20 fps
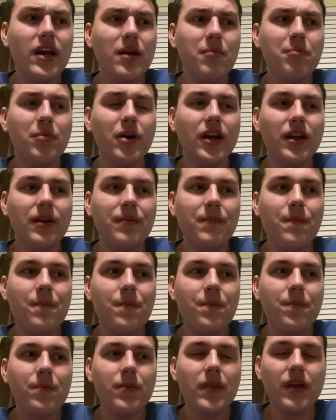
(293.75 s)
But
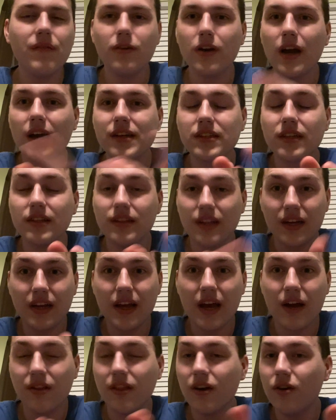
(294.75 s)
if you're asking like
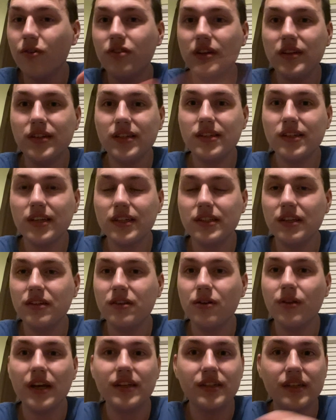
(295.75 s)
out of the OG
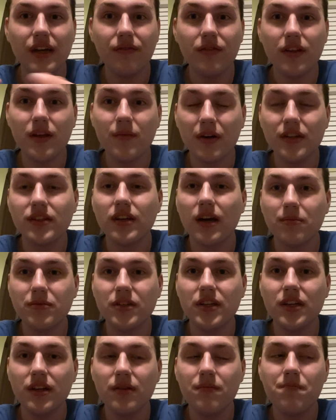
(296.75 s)
62, that's definitely in my top
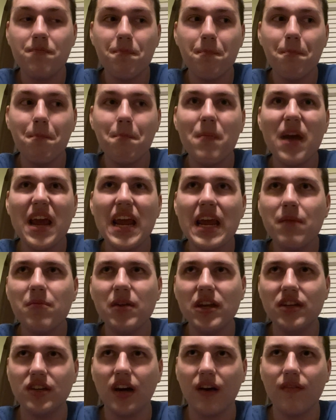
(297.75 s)
10,
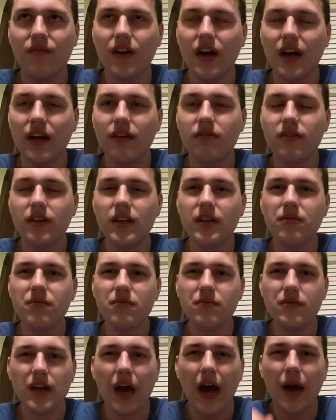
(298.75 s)
maybe top 5.
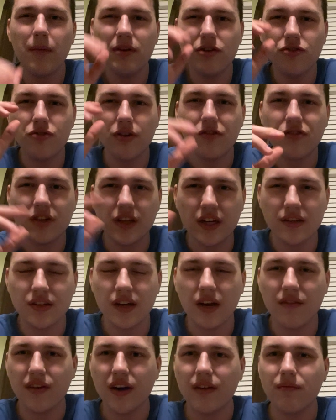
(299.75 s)
I'd be stretching into
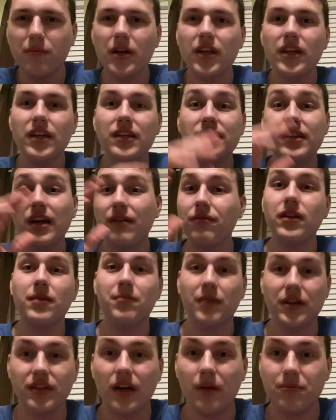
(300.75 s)
top 5, but it's definitely in
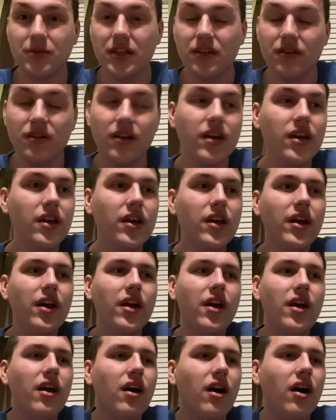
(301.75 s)
my top 10.
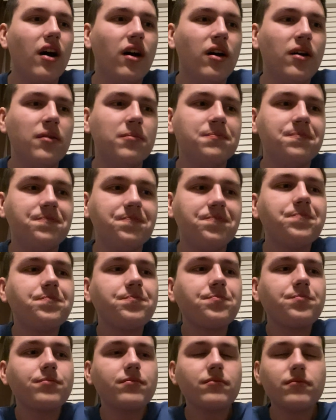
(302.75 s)

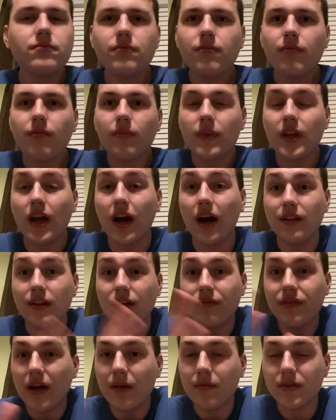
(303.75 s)
I
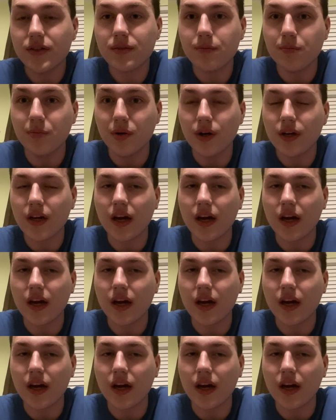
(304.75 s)
love that book.